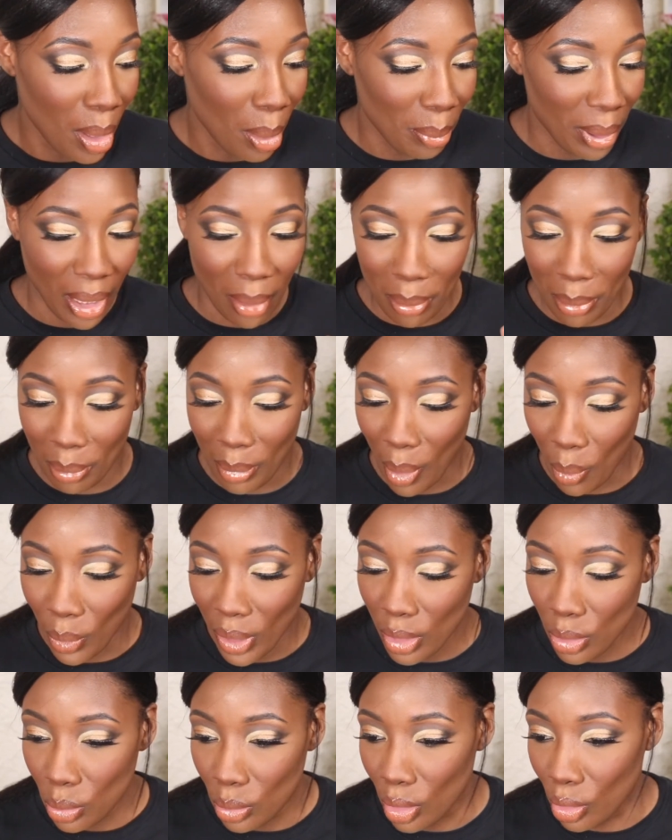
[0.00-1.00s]
But I
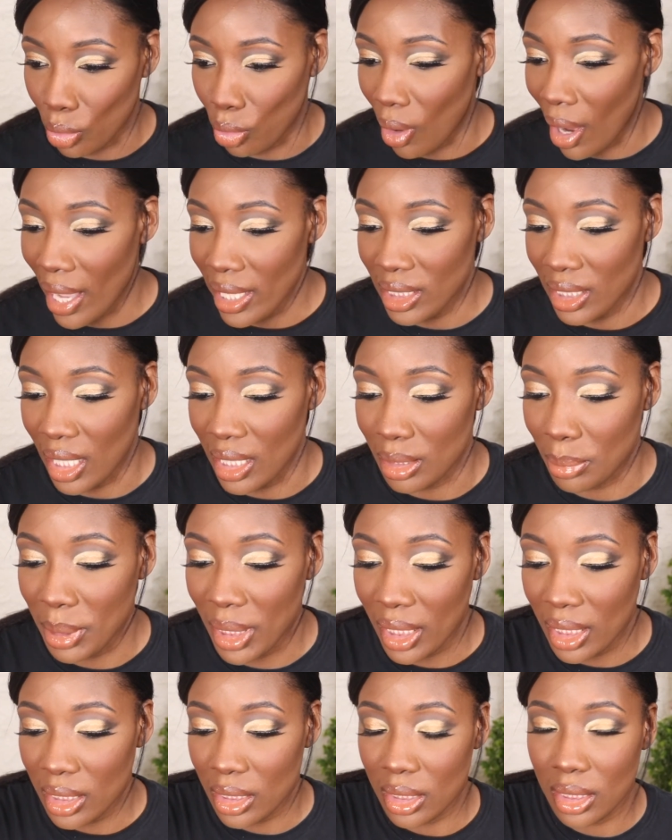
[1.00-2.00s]
want to do the cry test
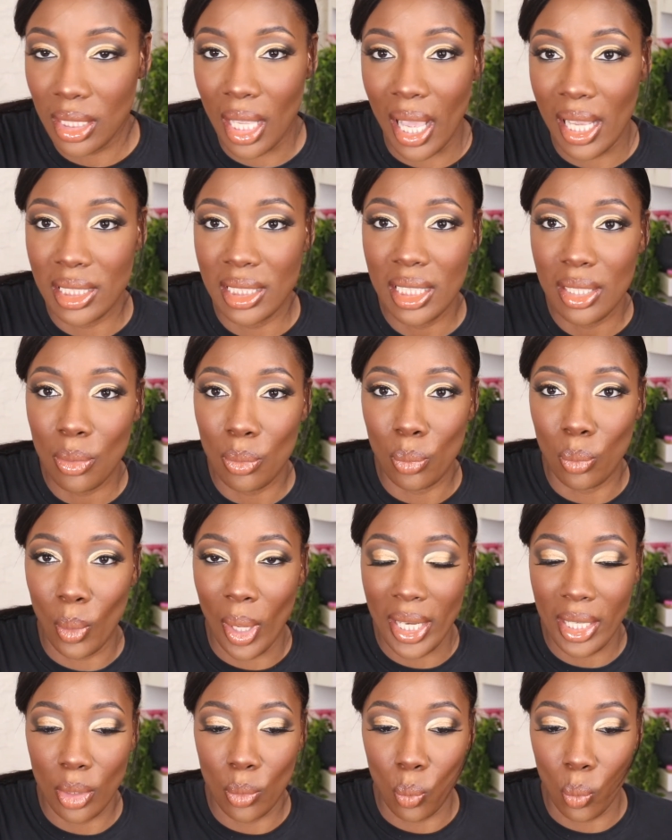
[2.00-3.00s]
because I did a
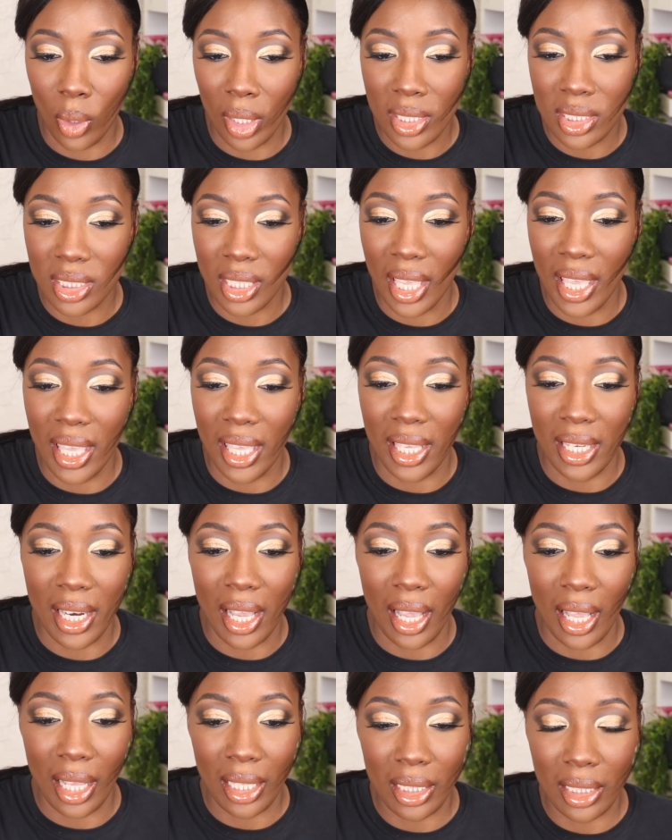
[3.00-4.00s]
wedding once, and
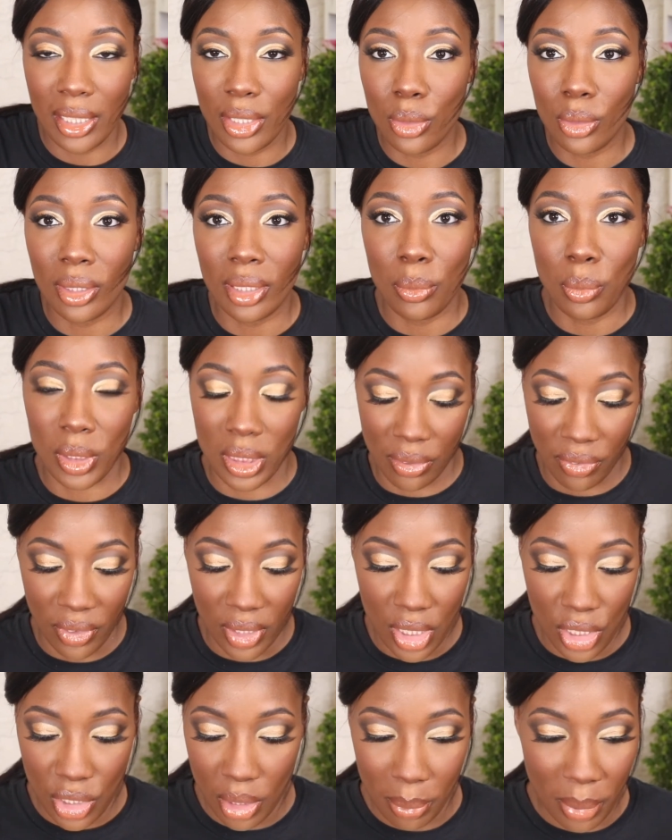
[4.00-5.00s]
I literally was
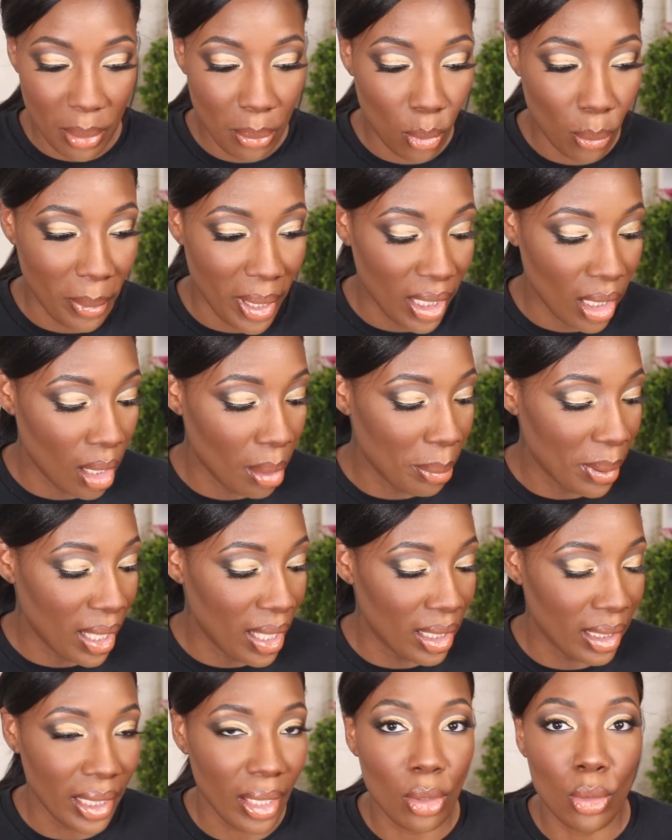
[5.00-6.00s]
finishing people's makeup,
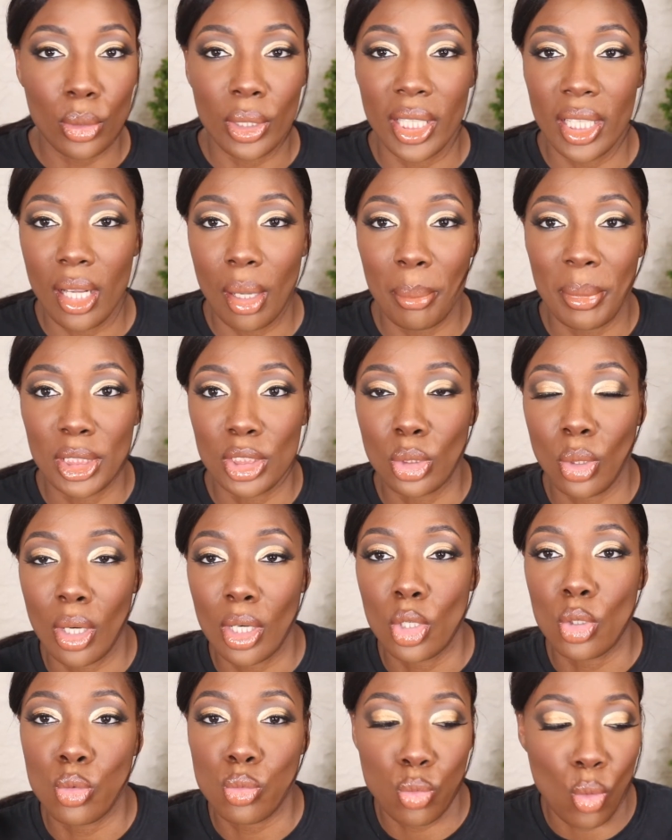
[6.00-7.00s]
and they'll get up and
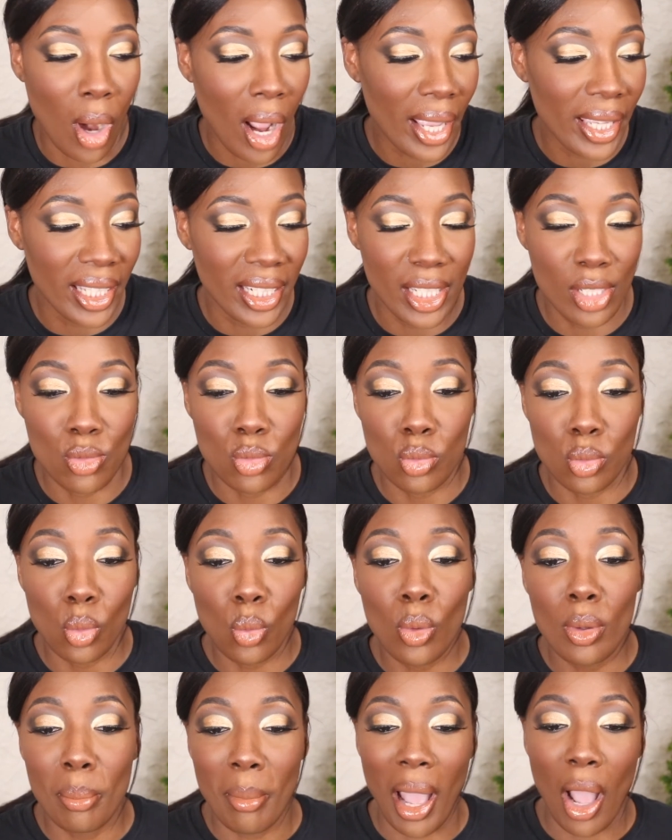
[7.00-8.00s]
start crying and
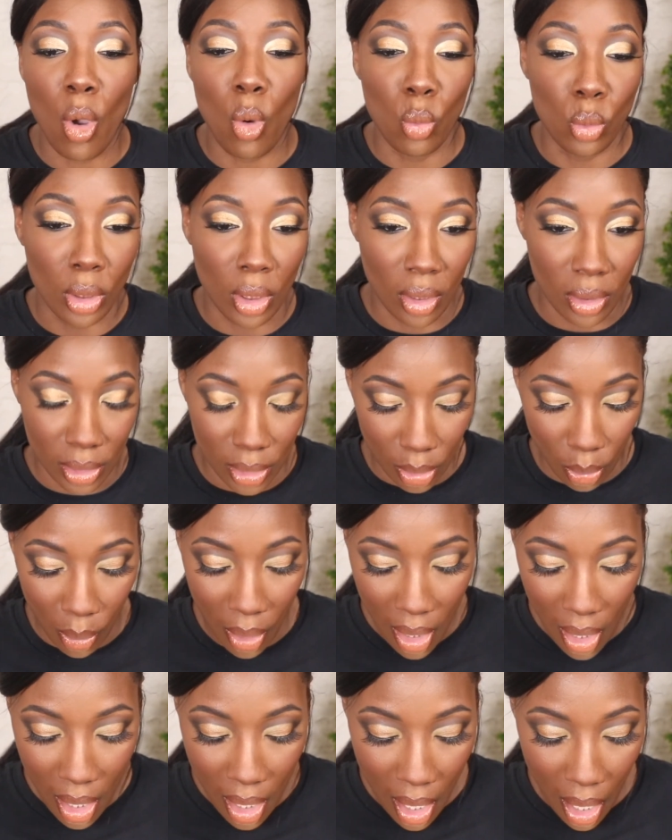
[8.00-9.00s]
ruin my whole look. So
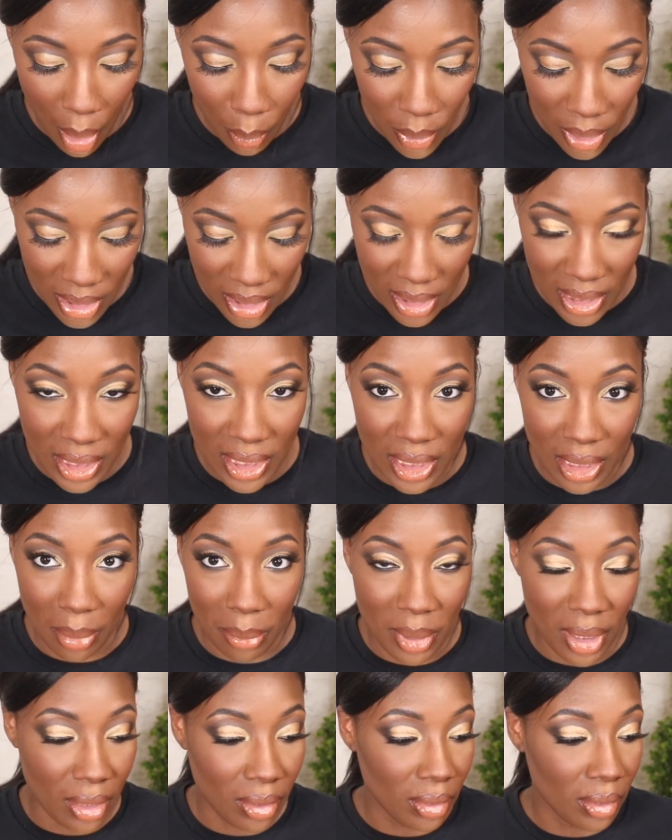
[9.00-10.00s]
I want to see
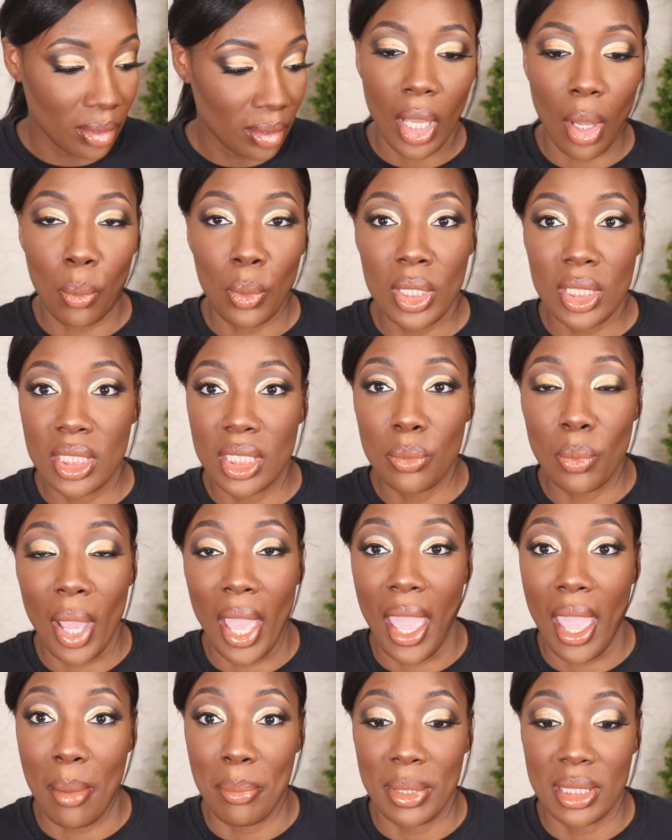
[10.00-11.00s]
something. I want to see what
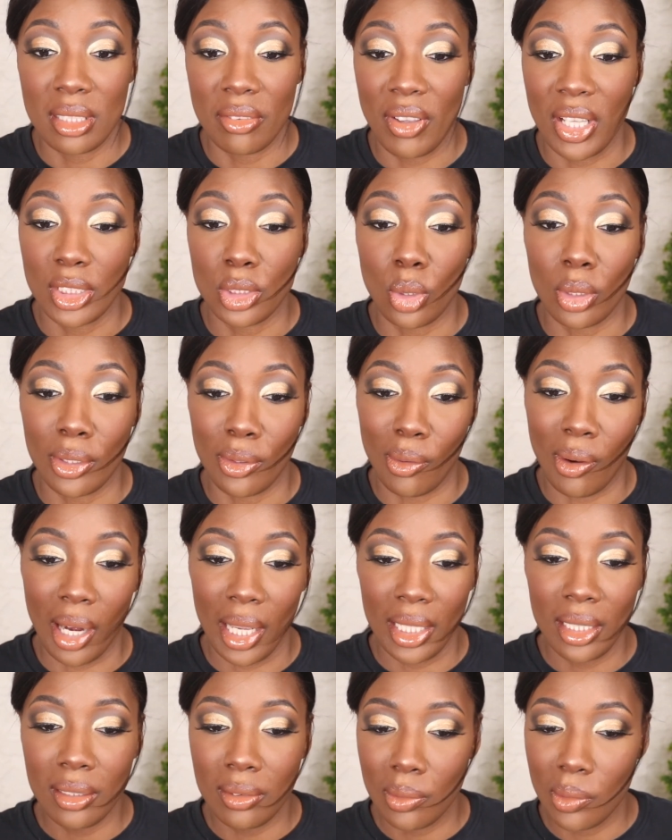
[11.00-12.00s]
happens if I start
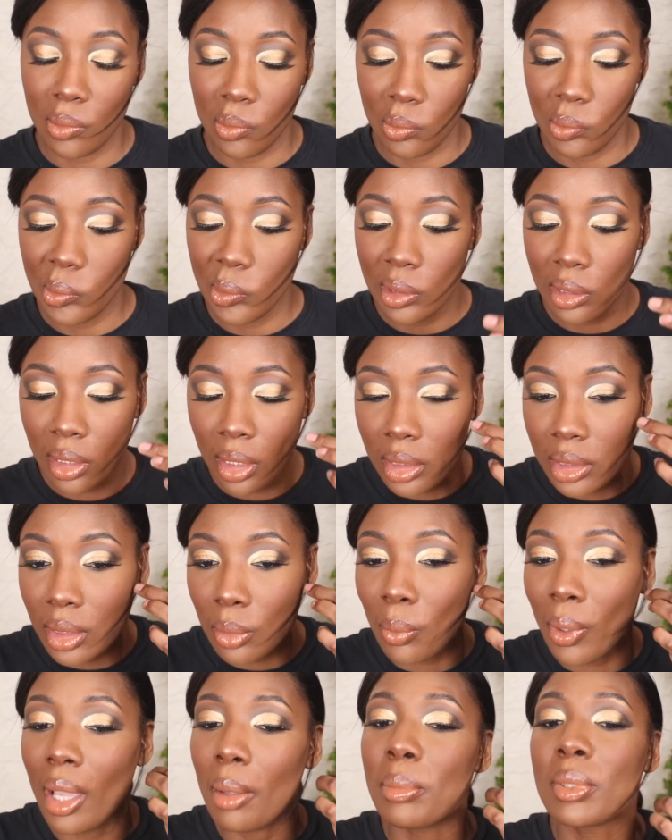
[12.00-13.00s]
crying, and see
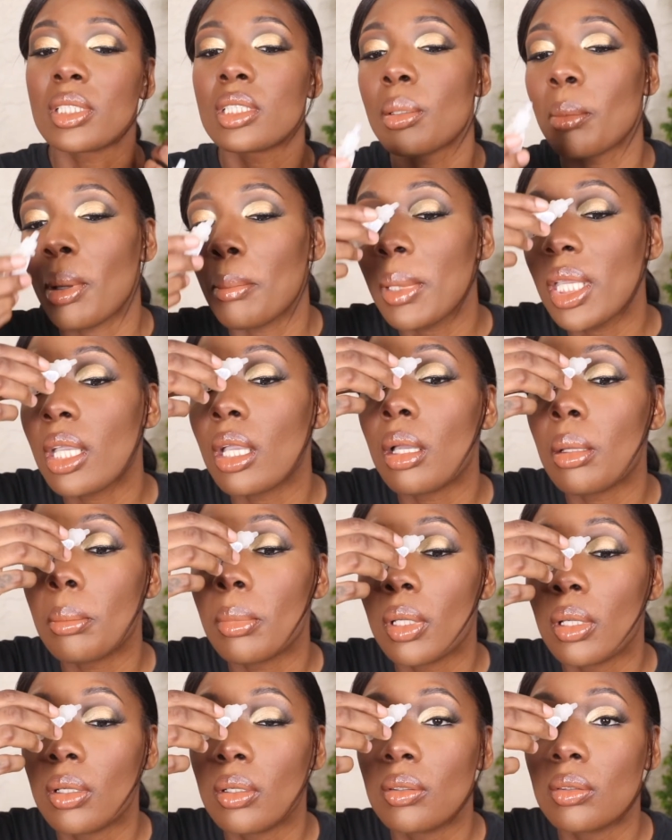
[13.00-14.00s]
what happens to my makeup.
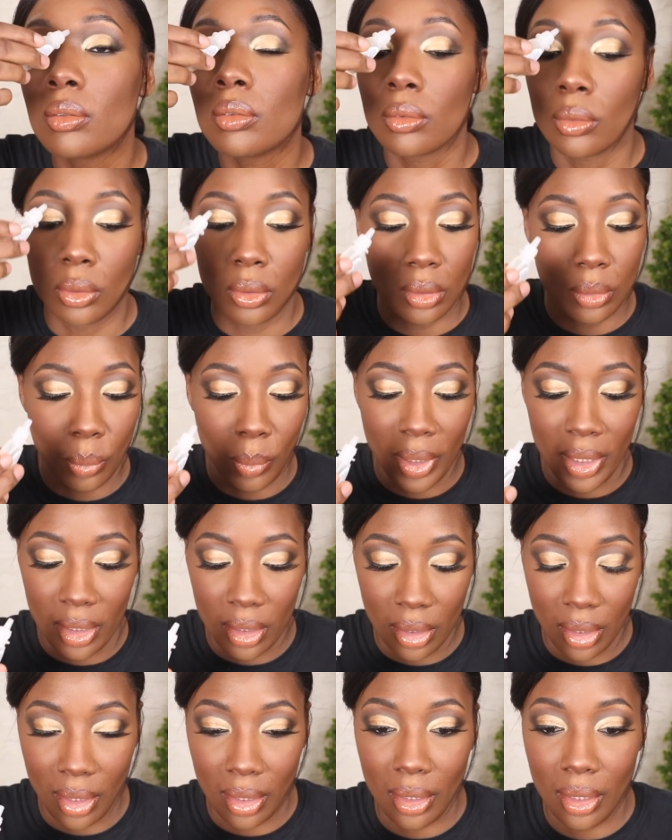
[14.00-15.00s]
Wait,
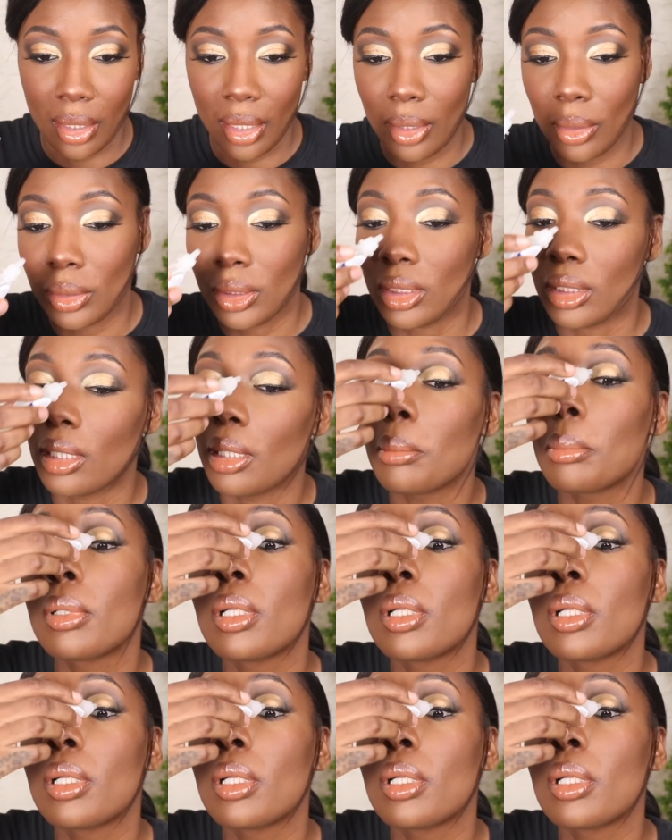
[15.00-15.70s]
how to shut up?